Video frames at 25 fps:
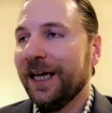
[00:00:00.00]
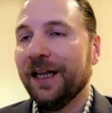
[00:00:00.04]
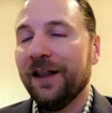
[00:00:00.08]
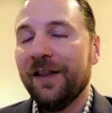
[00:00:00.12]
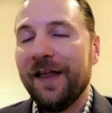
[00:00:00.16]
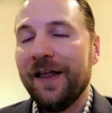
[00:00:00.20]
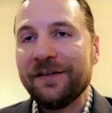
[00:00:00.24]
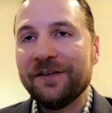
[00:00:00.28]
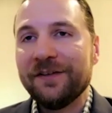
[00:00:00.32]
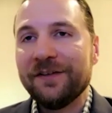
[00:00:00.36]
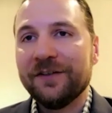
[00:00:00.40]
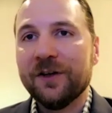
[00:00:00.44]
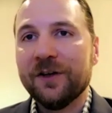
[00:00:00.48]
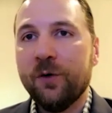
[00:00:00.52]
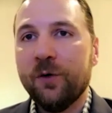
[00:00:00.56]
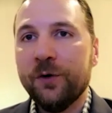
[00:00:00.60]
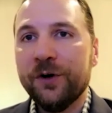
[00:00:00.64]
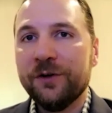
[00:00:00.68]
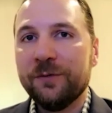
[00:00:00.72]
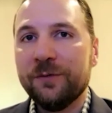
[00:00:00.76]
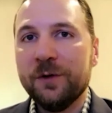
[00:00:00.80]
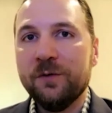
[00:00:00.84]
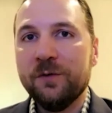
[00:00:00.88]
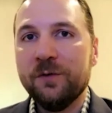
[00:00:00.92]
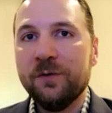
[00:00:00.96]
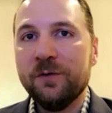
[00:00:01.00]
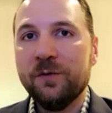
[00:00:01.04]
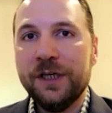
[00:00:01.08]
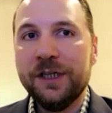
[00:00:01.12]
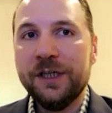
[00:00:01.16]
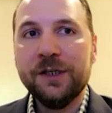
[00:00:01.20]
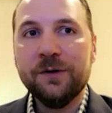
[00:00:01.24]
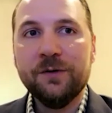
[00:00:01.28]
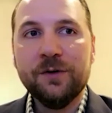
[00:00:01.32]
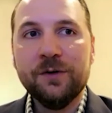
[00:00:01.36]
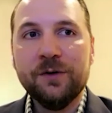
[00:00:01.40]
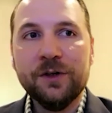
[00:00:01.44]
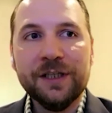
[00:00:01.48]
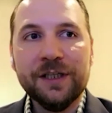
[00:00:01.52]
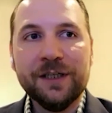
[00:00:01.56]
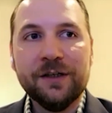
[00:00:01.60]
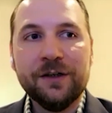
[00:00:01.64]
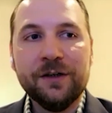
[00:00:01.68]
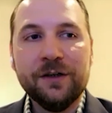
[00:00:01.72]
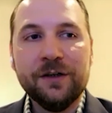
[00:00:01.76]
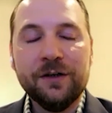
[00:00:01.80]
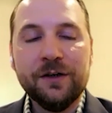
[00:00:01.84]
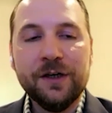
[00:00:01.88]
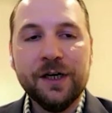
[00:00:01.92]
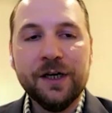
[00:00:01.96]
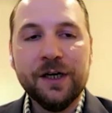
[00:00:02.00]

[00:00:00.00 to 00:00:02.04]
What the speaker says: And Elastic's always been really, really